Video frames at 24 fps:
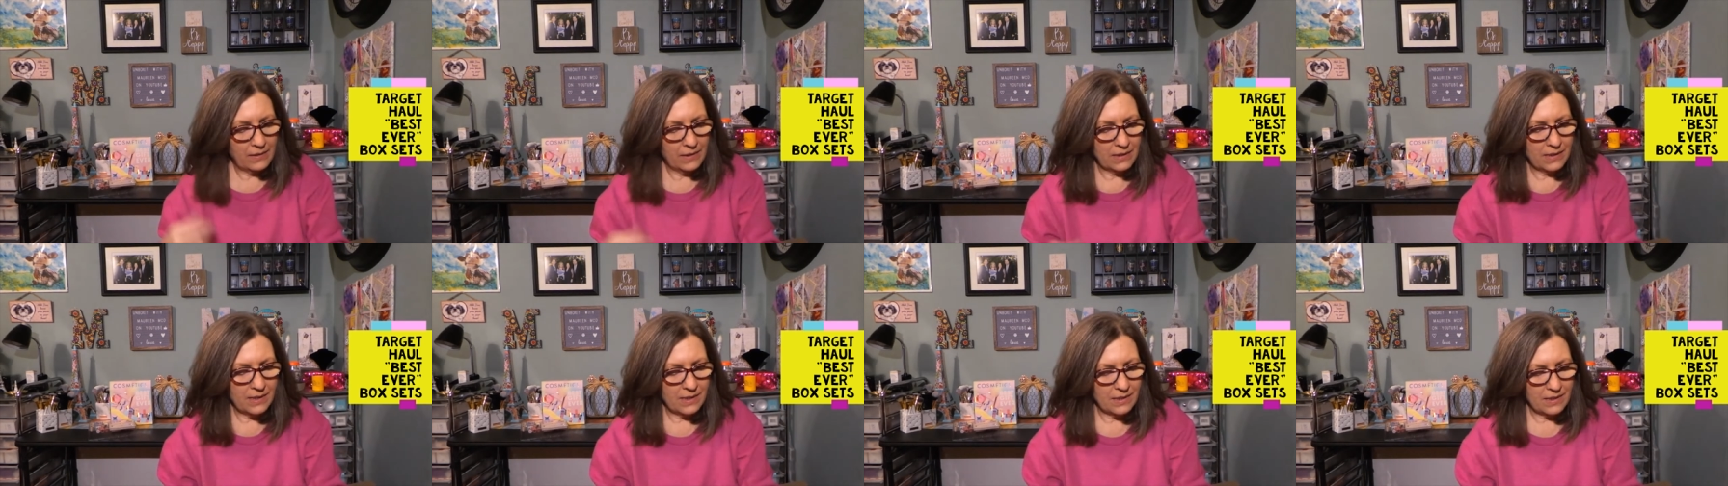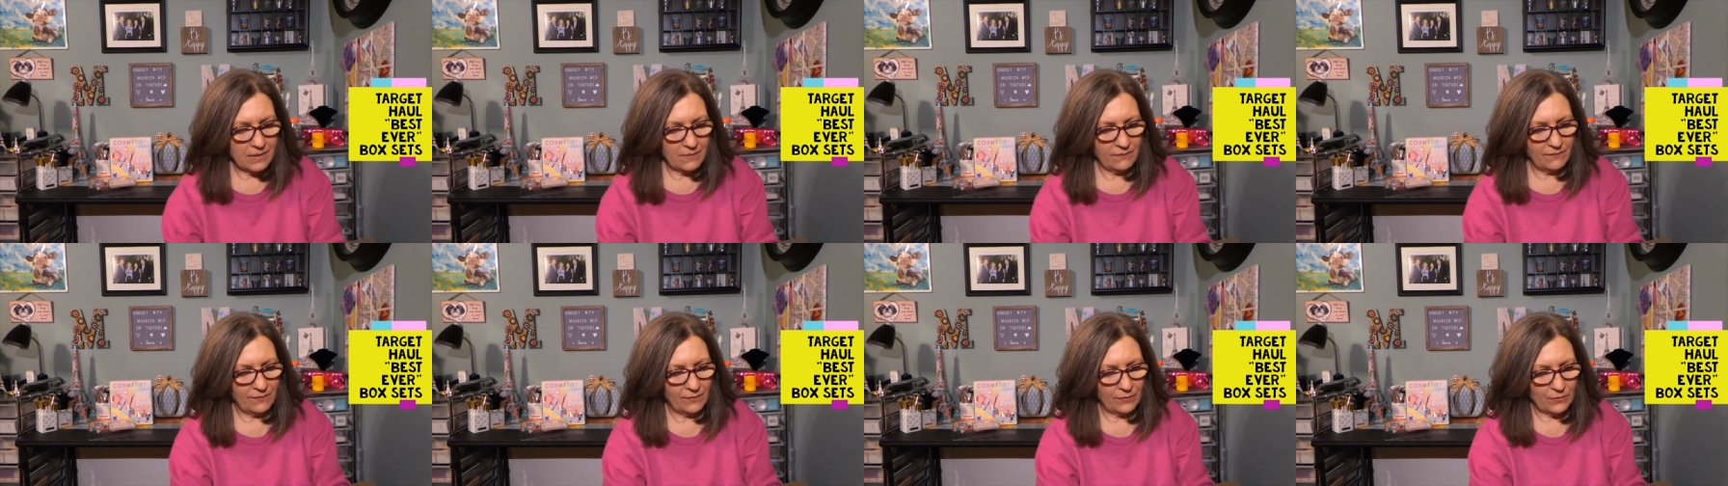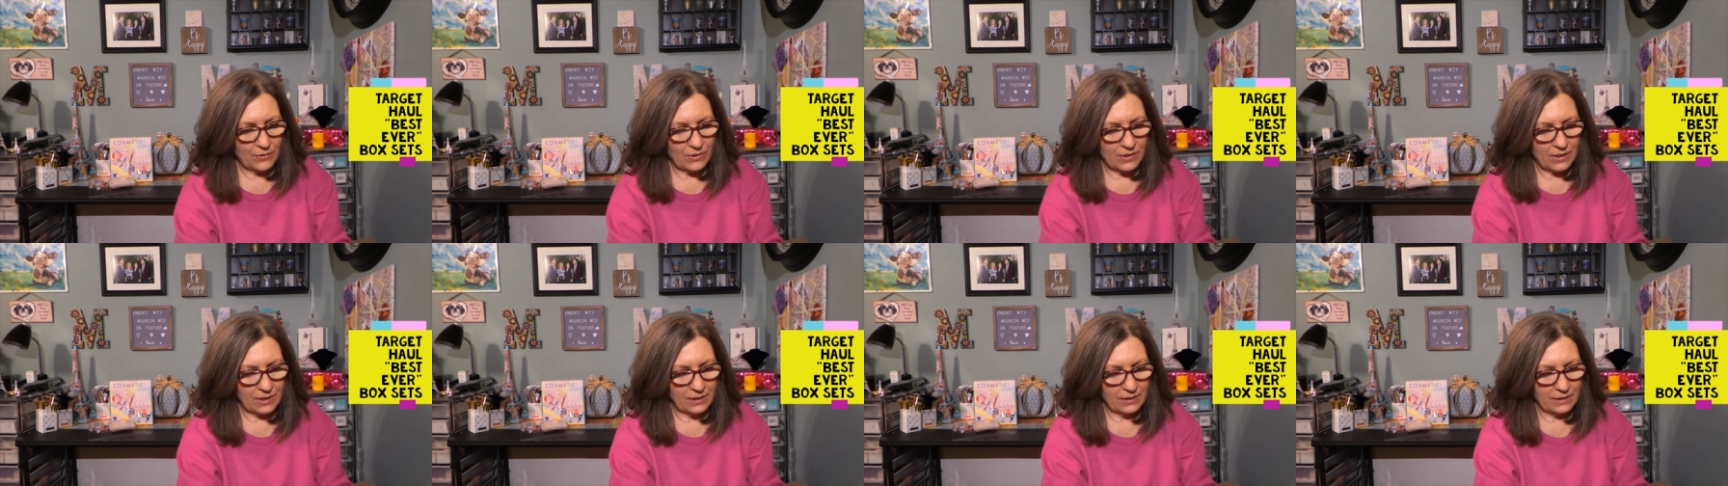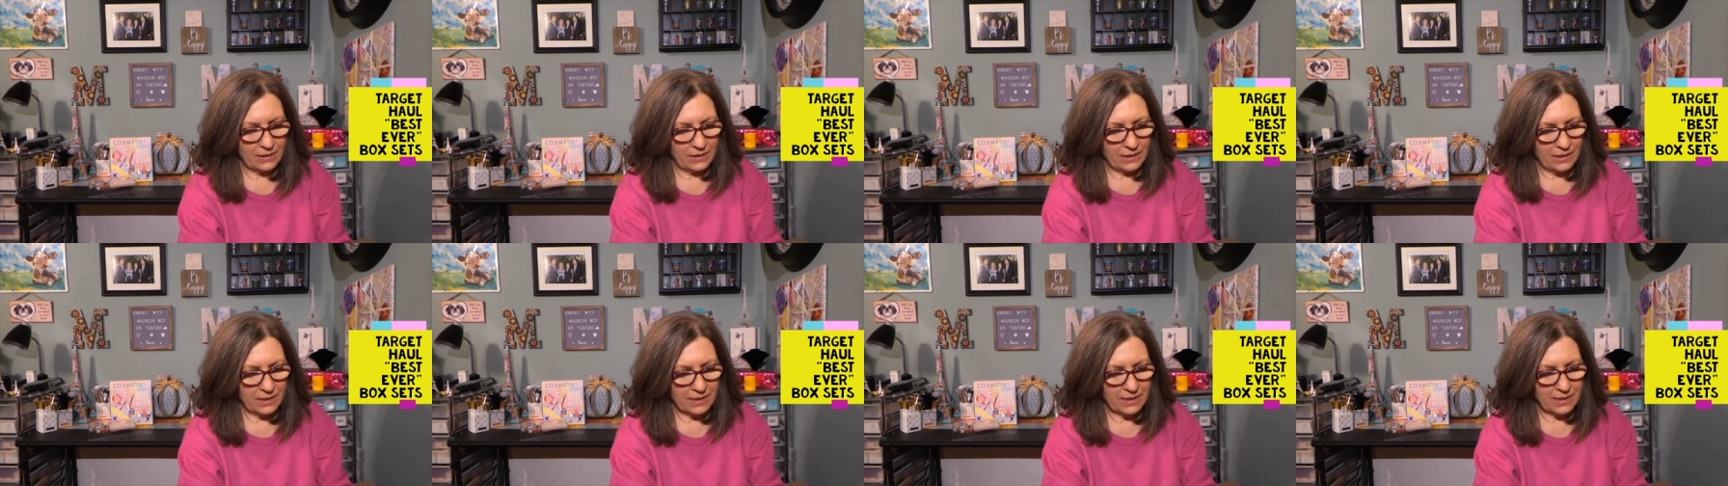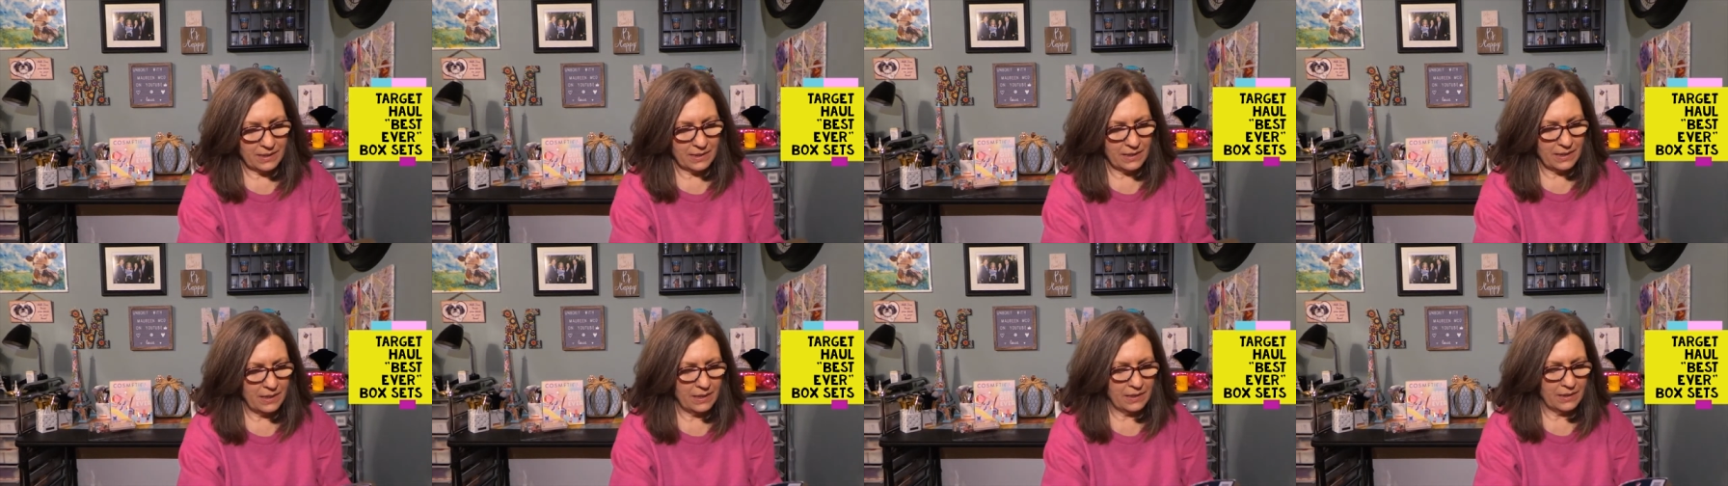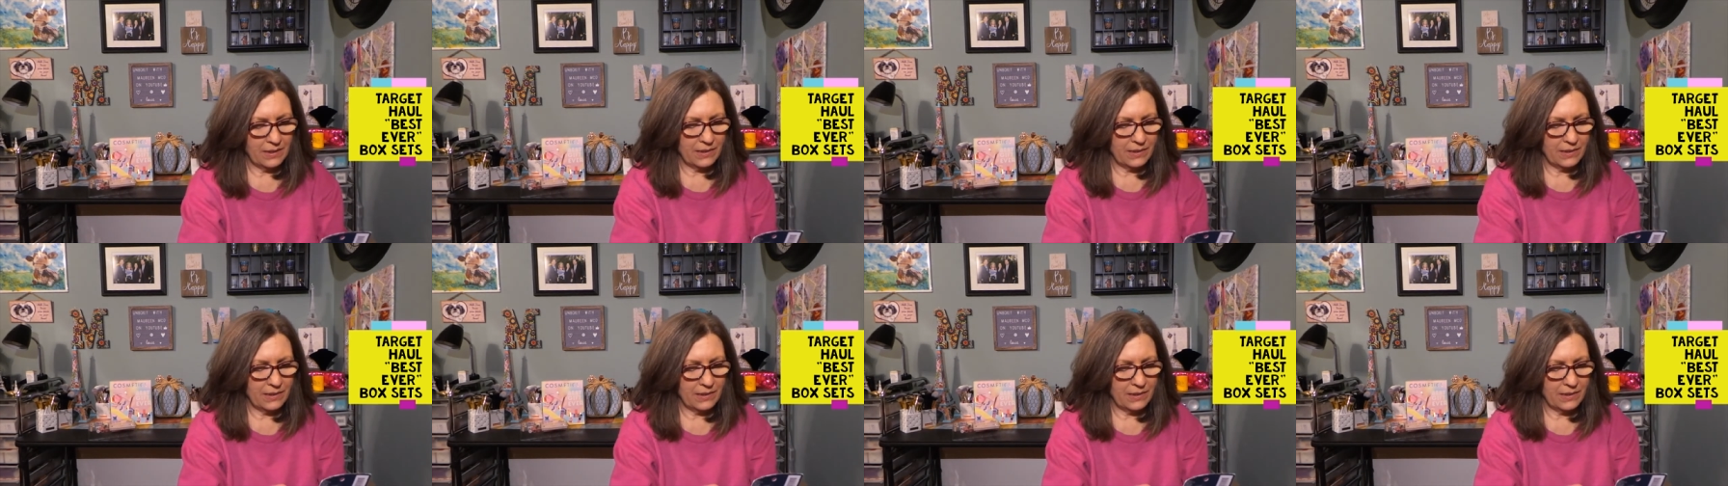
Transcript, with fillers: this is the first thing that I see.